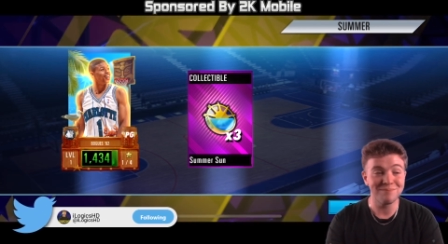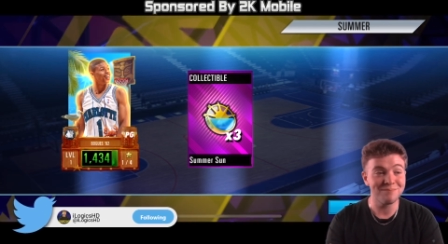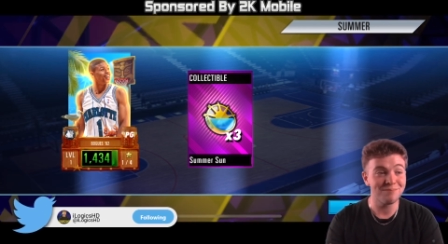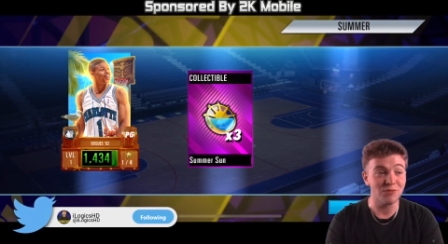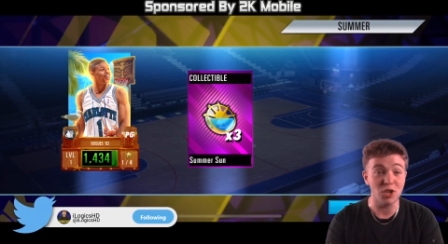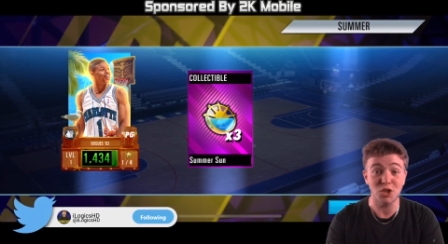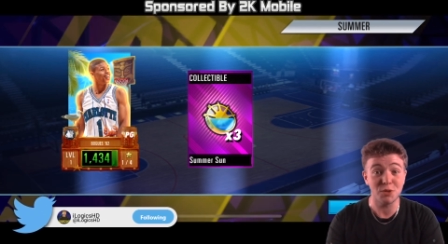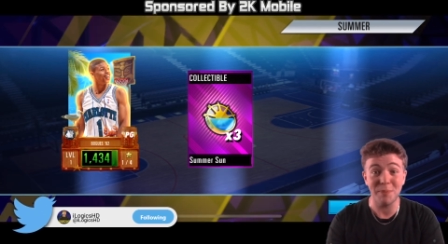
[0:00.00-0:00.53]

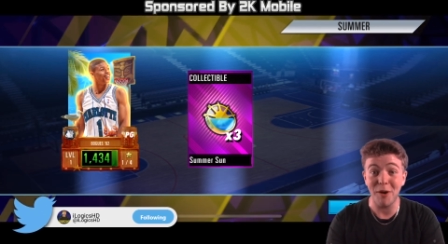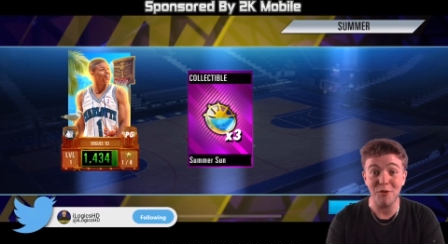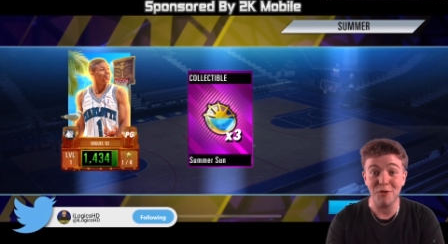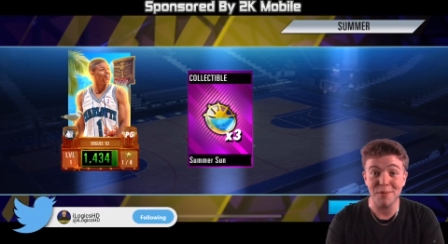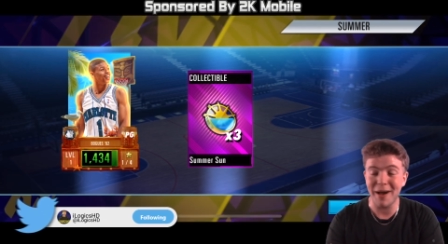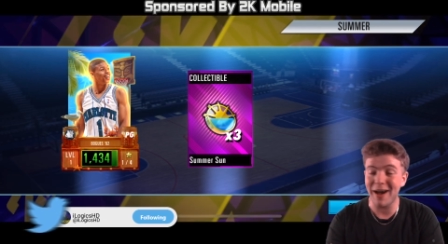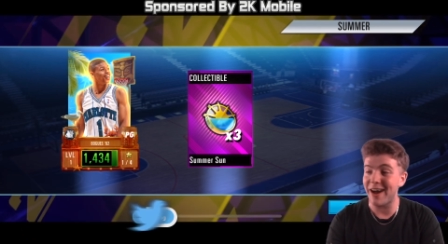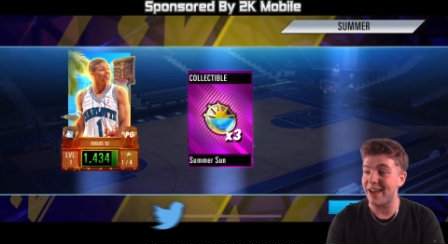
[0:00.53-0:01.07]
You spoke
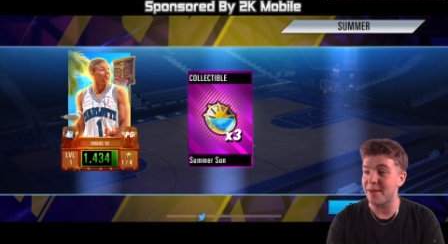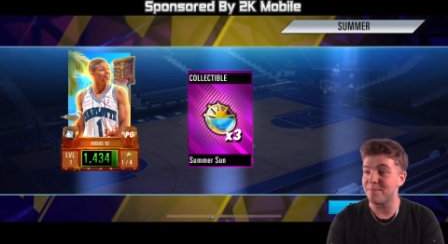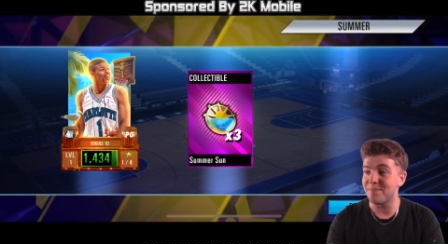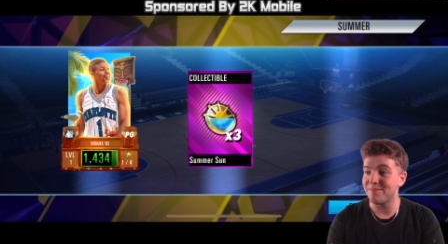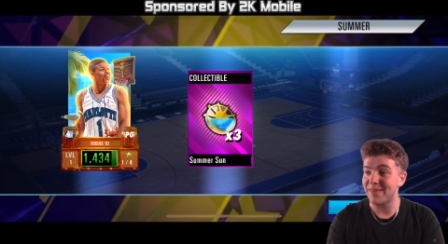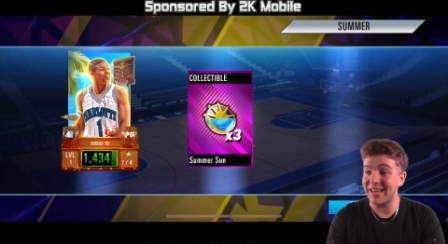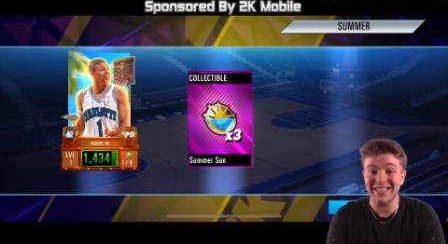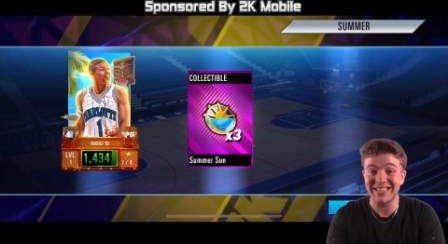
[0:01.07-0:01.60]
about him.
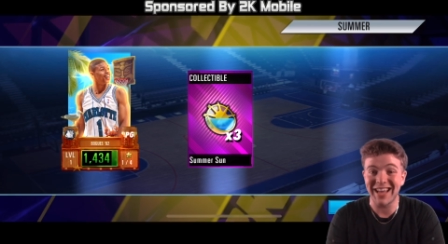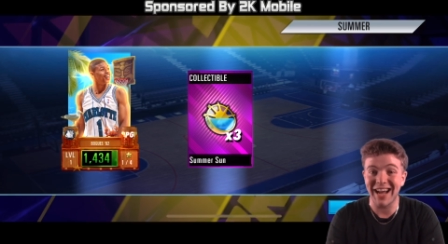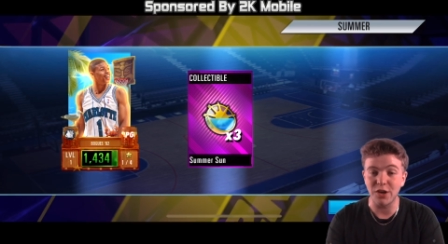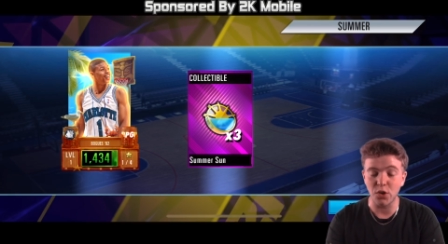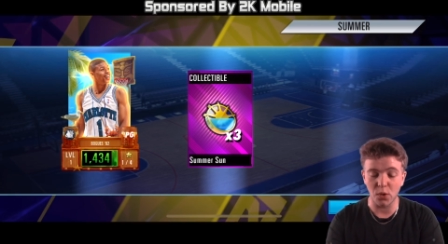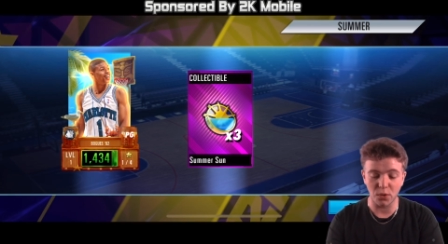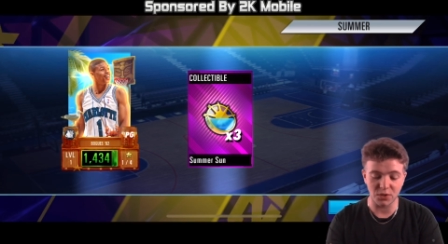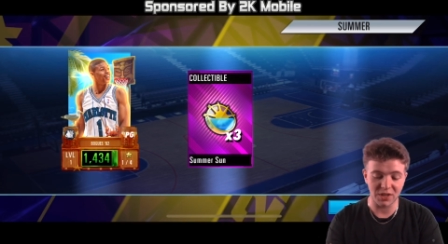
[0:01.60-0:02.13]
He's now
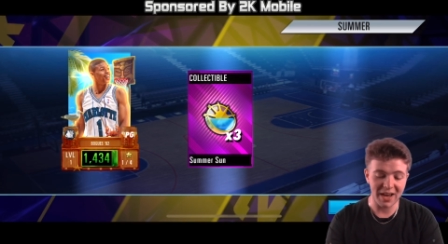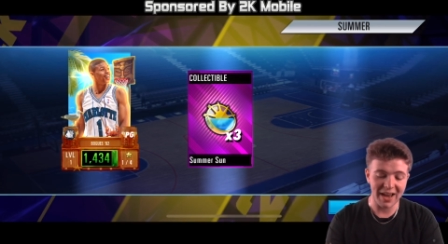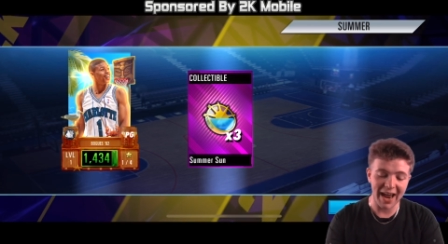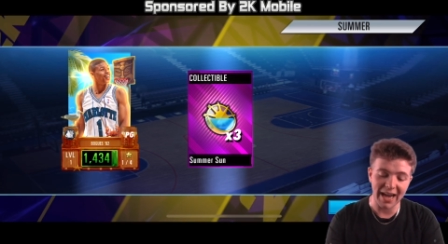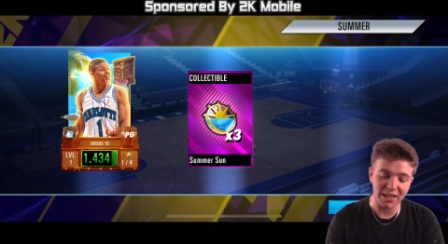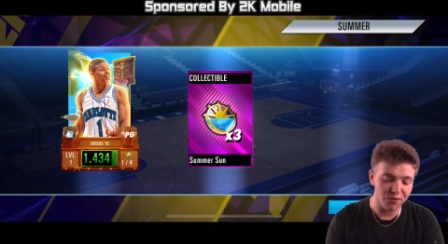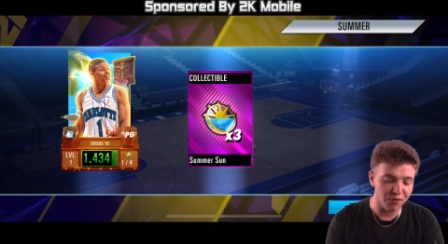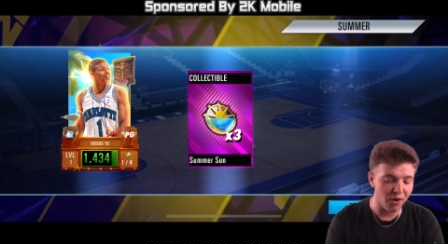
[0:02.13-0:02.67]
yours.
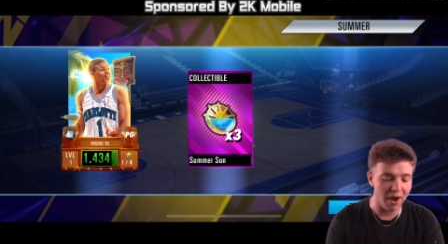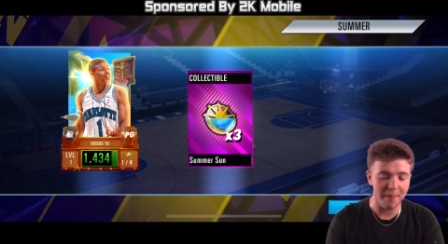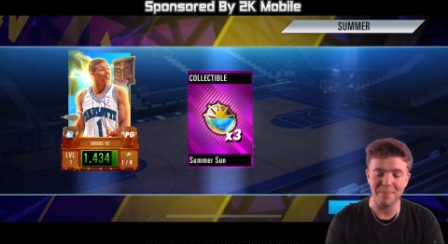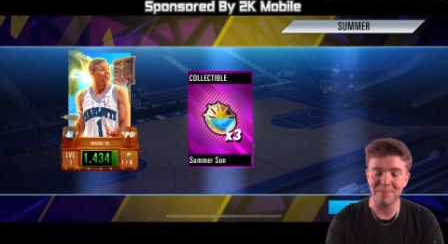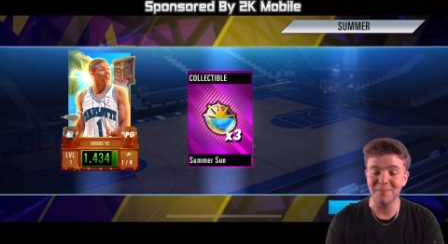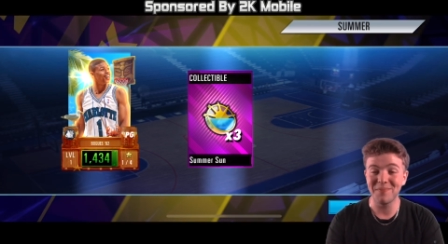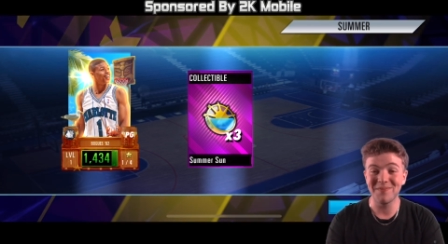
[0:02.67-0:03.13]
It's fine.